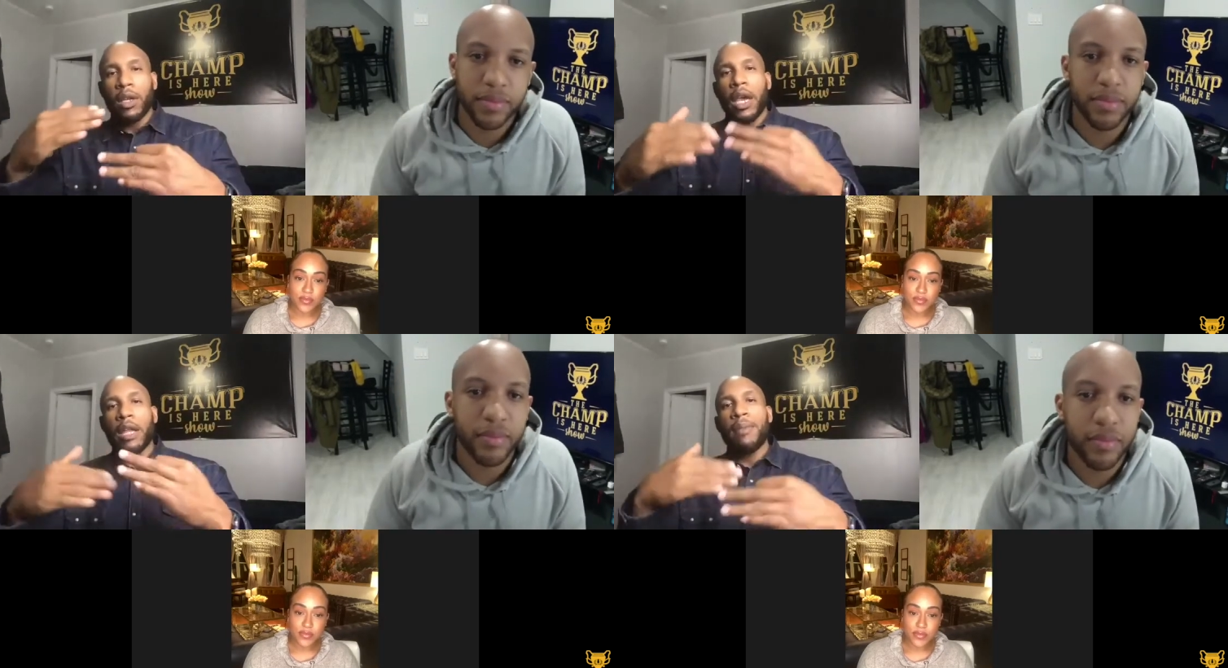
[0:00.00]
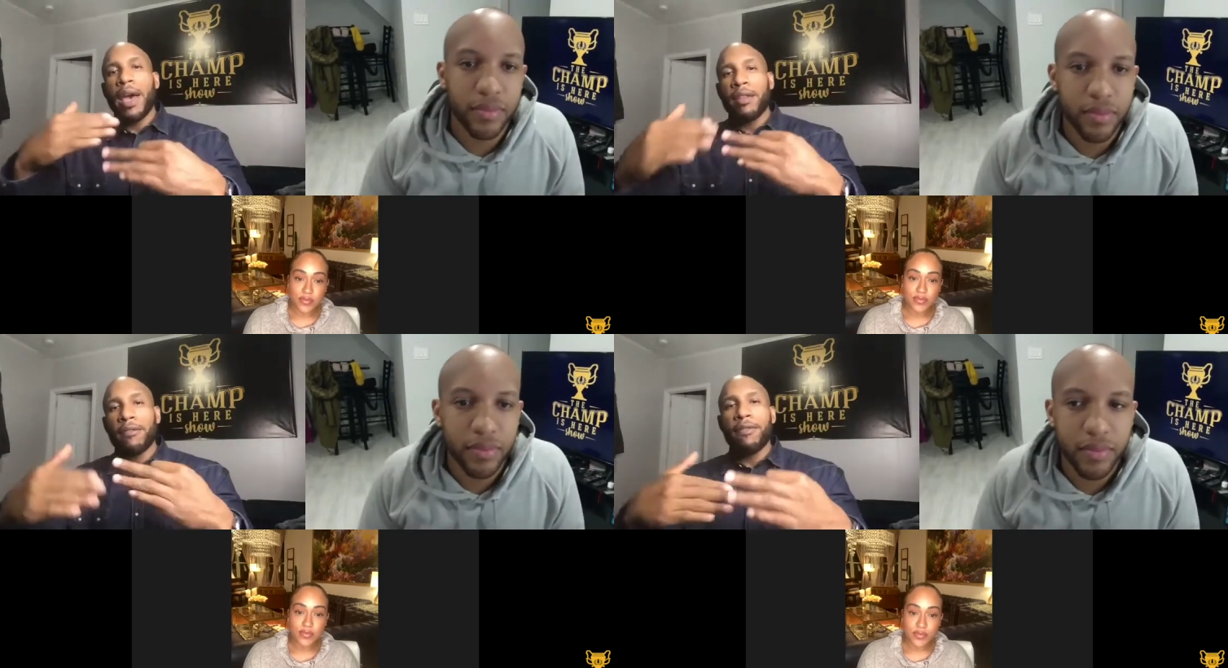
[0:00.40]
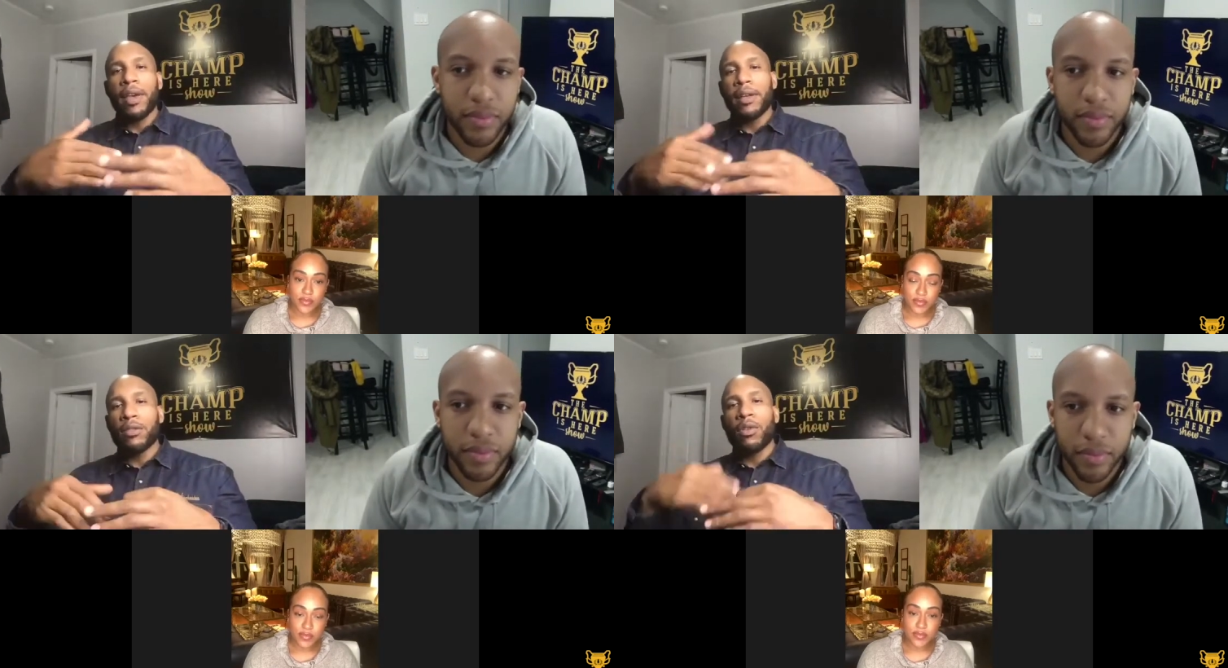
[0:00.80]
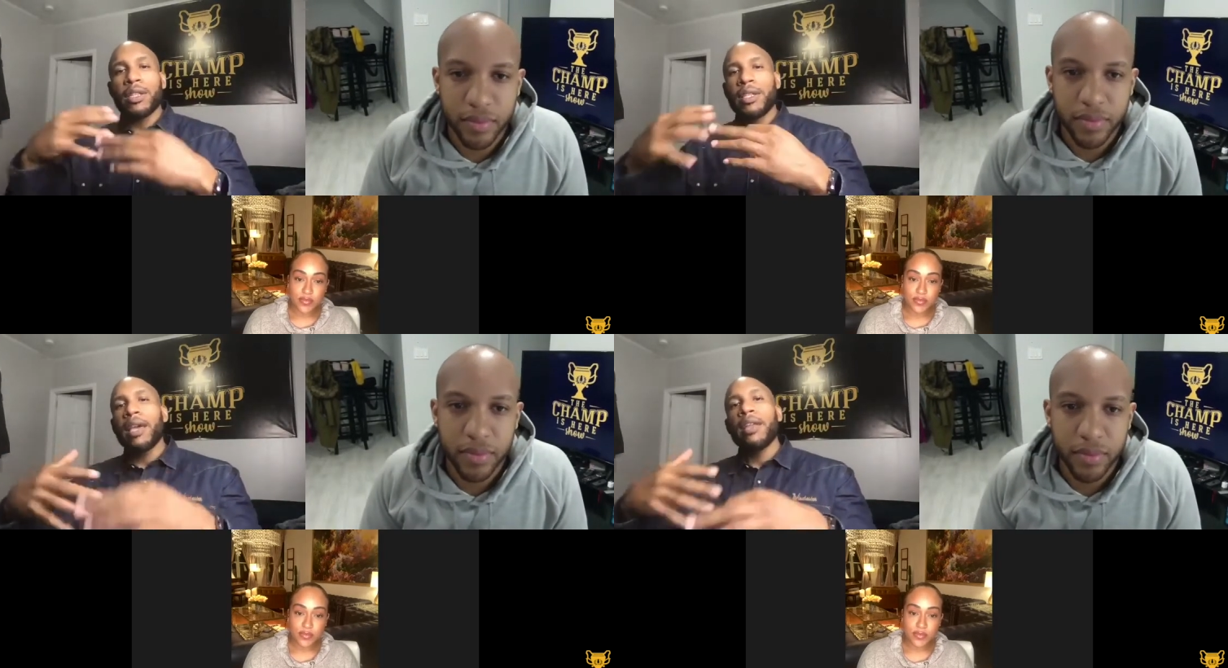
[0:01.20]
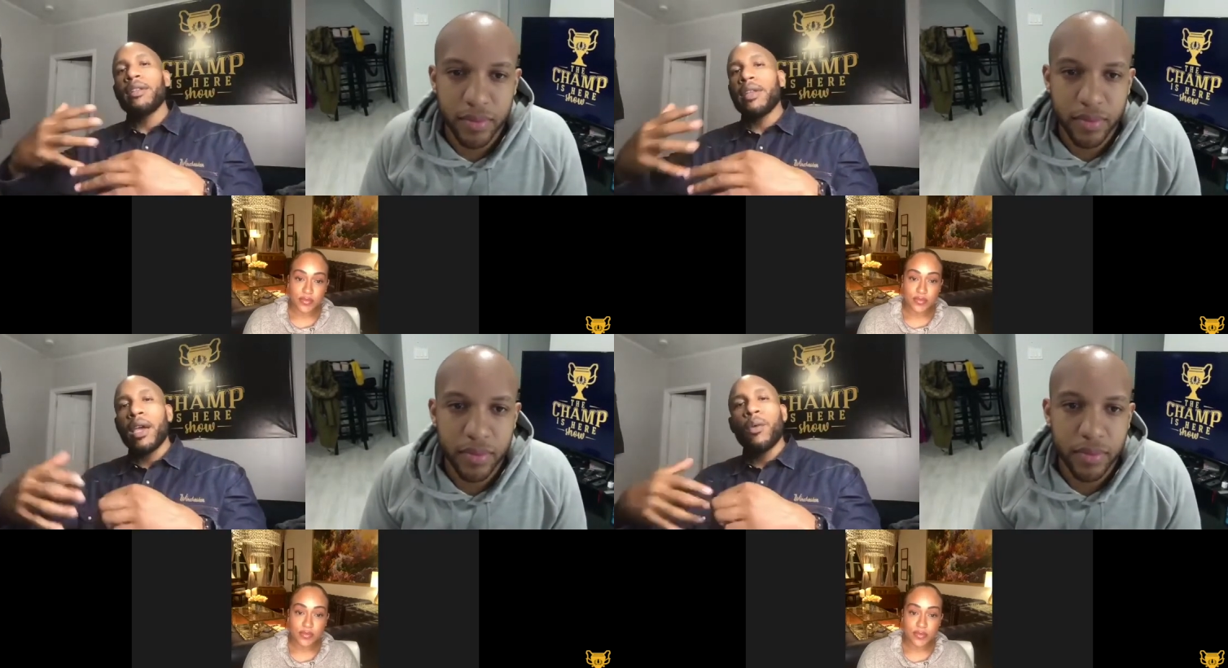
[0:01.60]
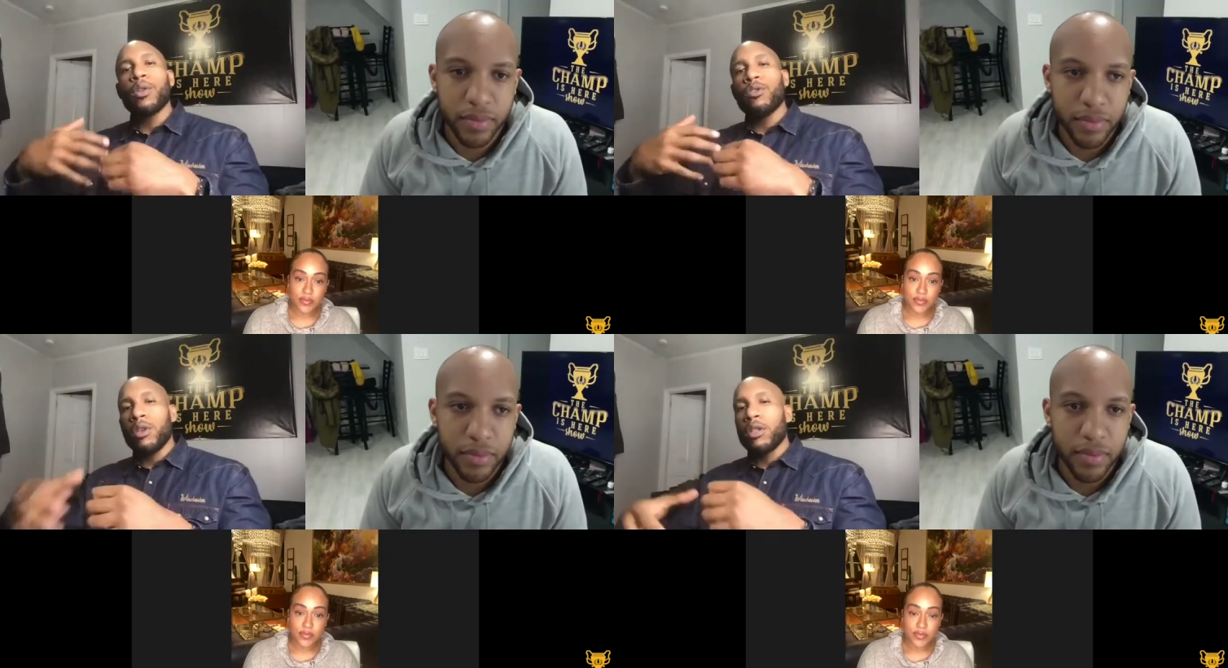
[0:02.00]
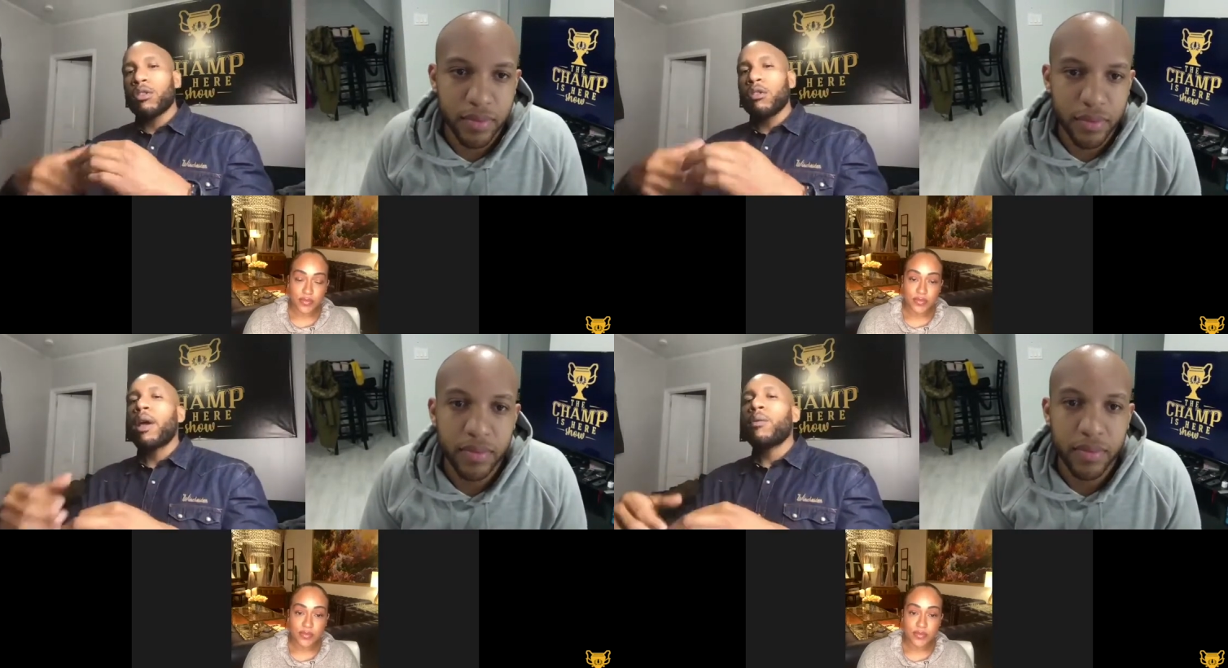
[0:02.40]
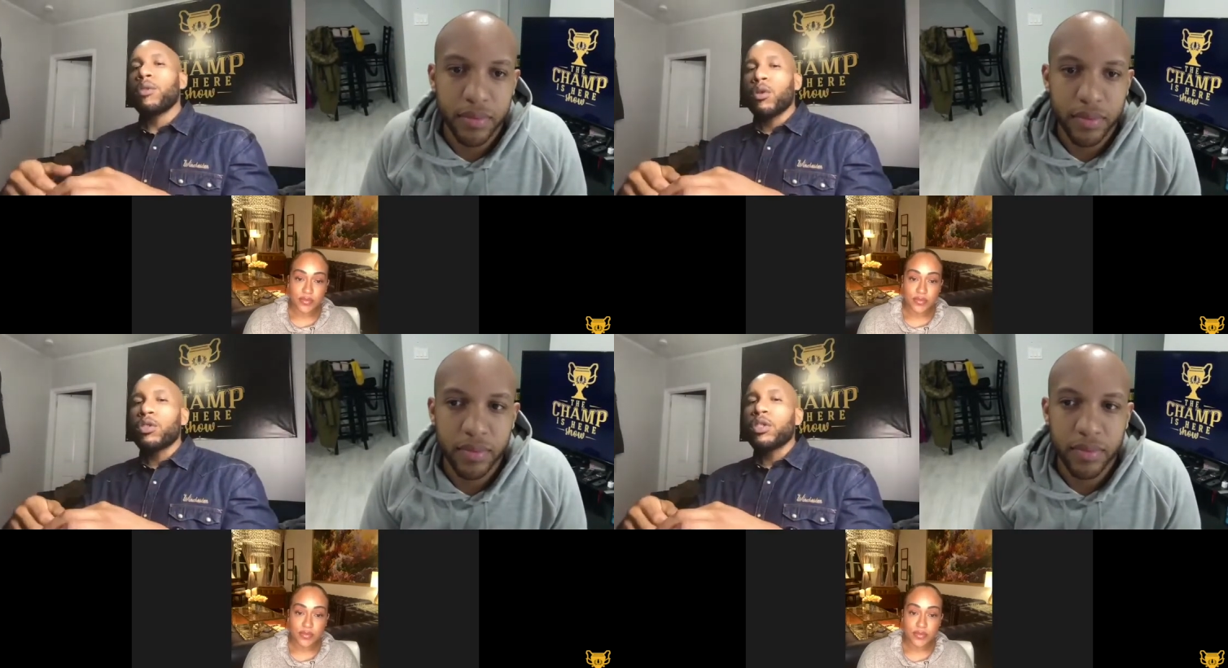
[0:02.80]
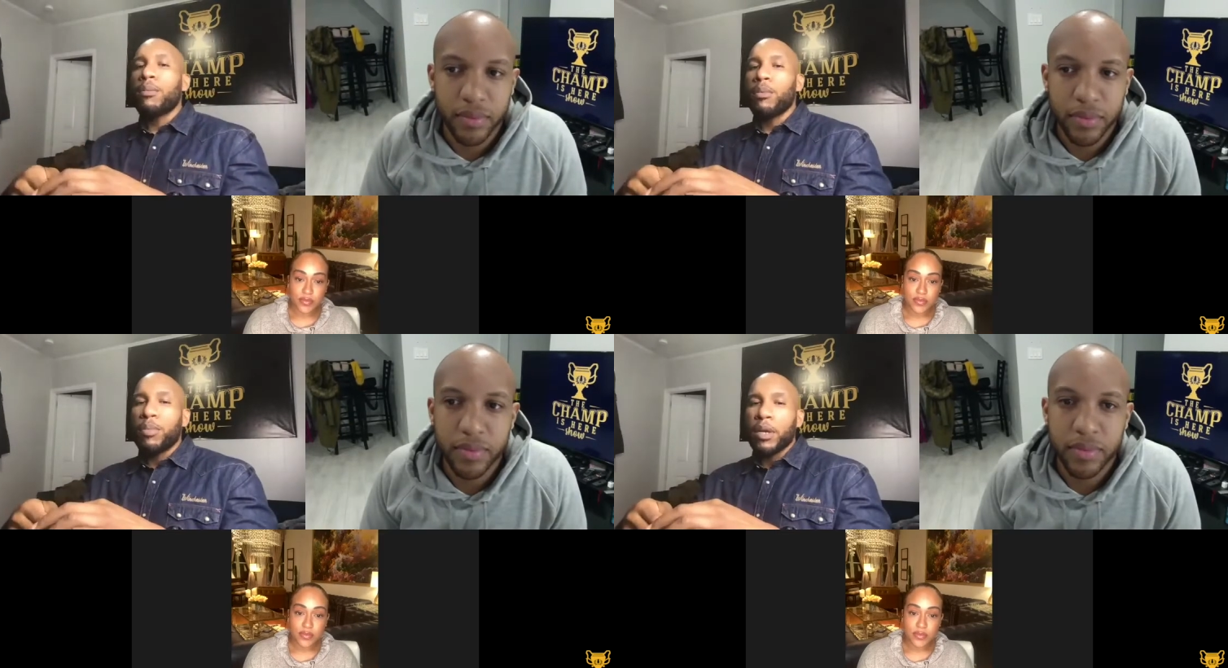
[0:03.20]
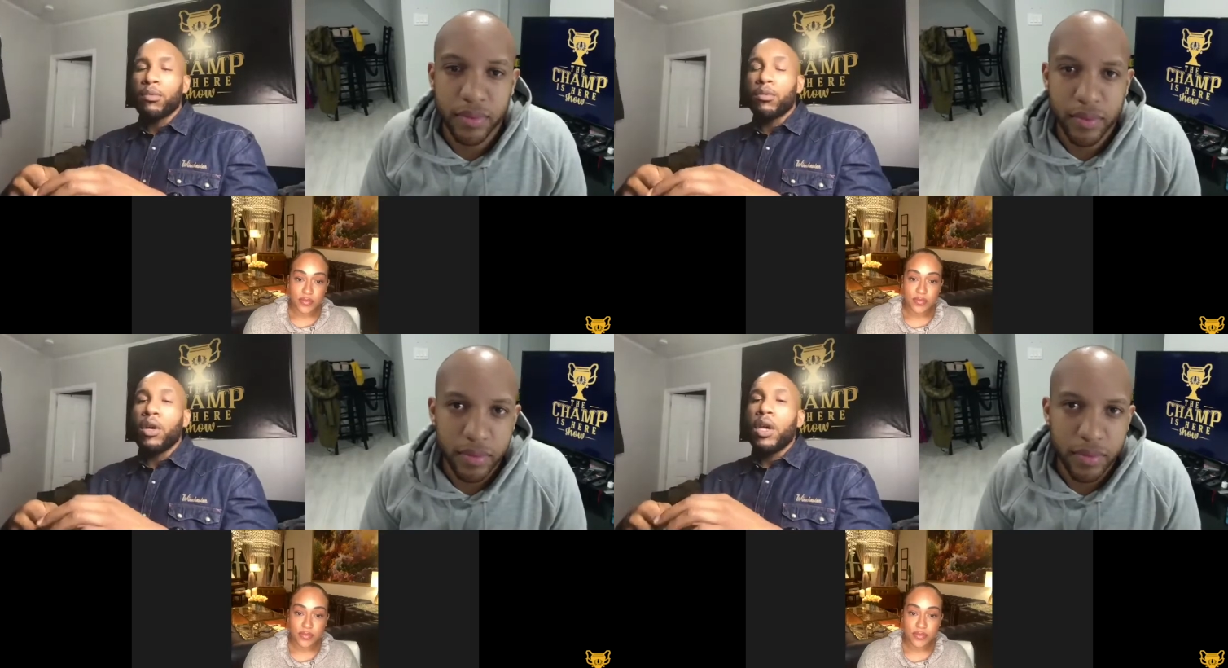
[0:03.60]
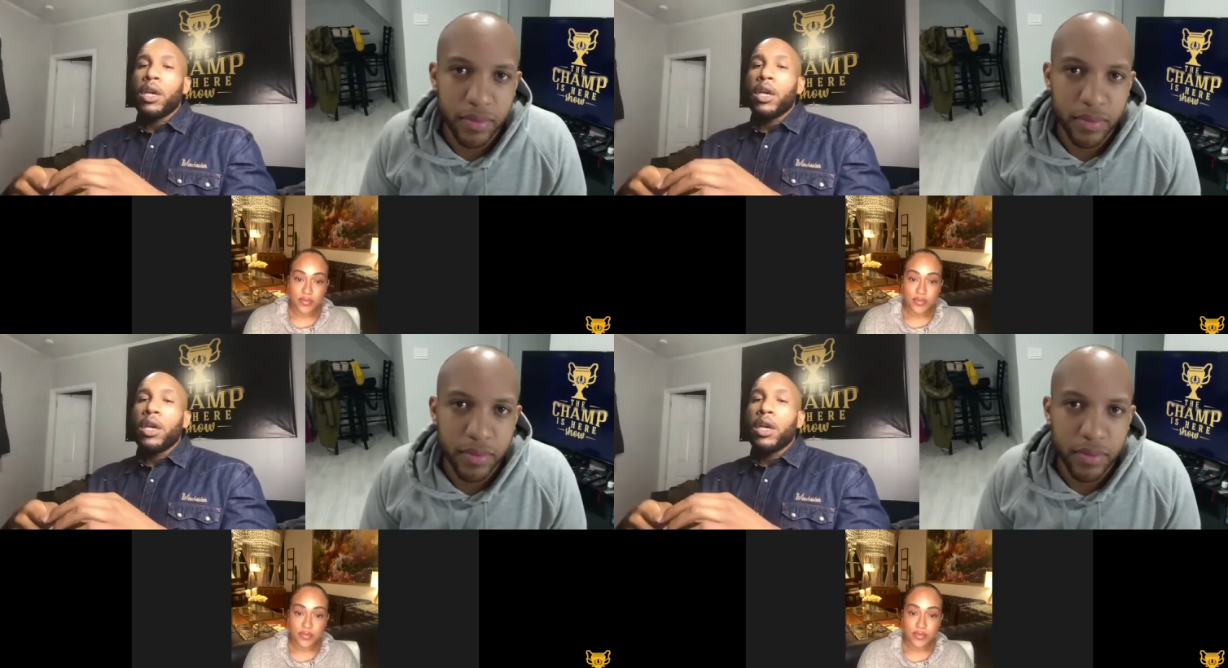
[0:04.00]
Speaker 1: and manifests on a day to day when you interact with those type of people.